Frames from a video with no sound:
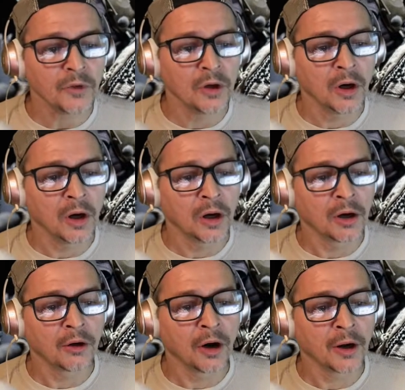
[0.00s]

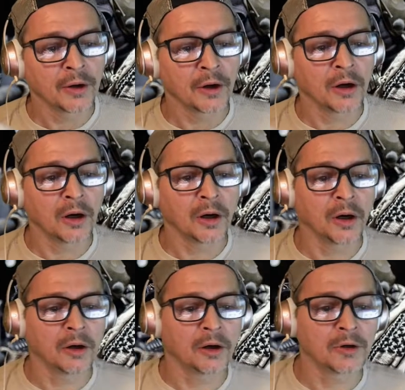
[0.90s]
All right, all
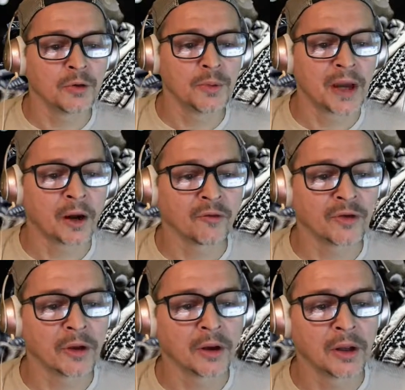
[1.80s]
right. Who we got over
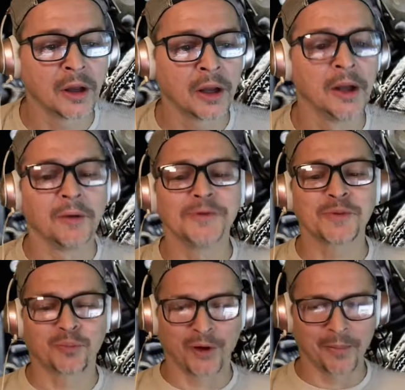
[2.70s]
here? It, it was a
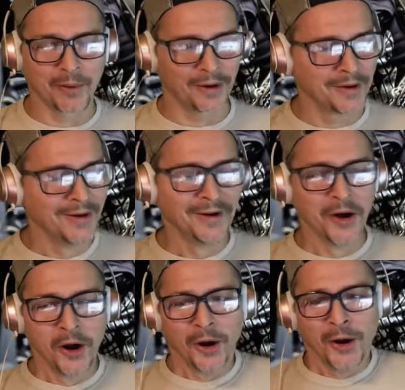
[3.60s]
prop gun.
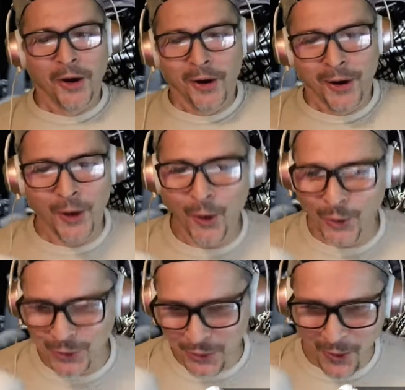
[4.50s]
Oh,
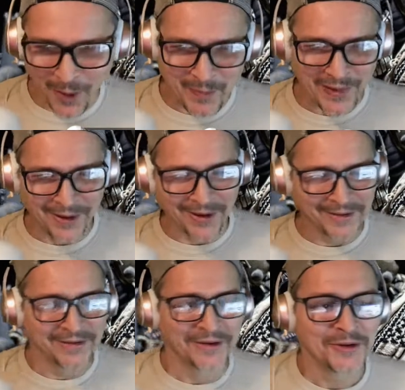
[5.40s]
you are bad.
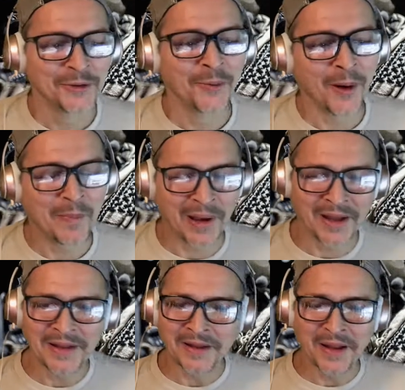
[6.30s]
You are
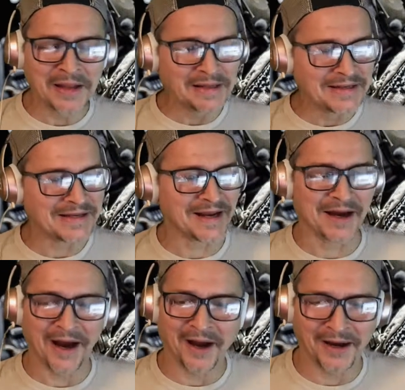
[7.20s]
bad. You know,
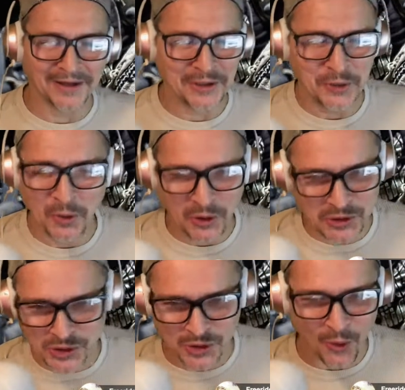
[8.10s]
ah, you are
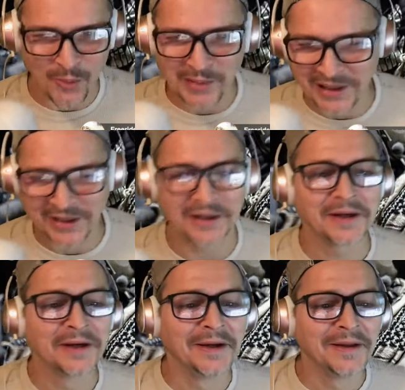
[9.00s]
so mean.
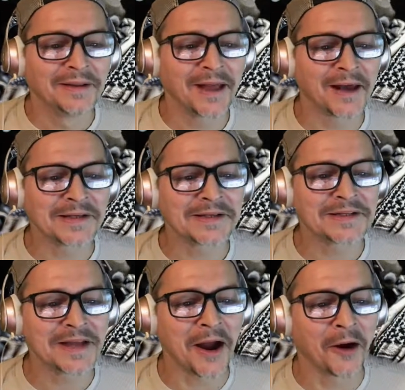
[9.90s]
That is
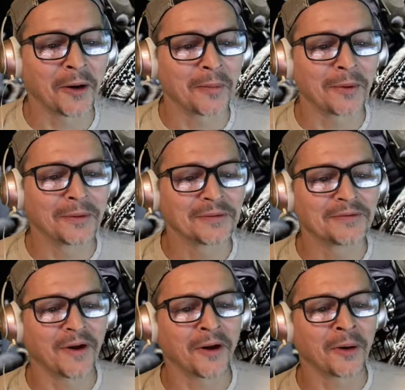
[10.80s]
terrible,
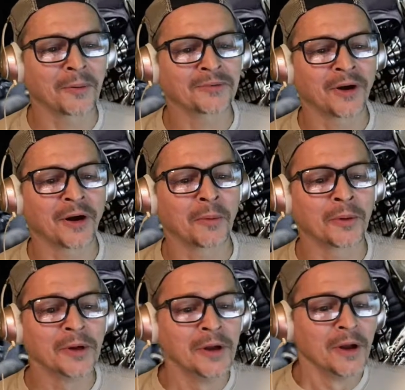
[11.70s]
terrible, terrible.